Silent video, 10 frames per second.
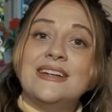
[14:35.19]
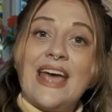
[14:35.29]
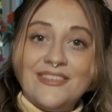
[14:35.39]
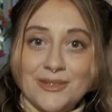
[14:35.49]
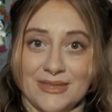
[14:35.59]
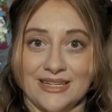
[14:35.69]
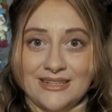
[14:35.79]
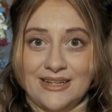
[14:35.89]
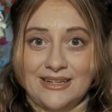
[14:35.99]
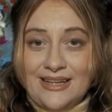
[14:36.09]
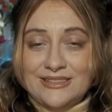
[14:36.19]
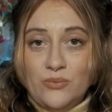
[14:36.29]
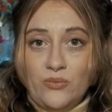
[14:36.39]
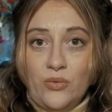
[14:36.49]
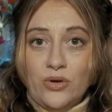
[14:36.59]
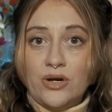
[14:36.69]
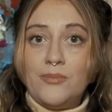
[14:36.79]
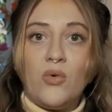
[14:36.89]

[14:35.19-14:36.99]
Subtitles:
to have something nice and warm,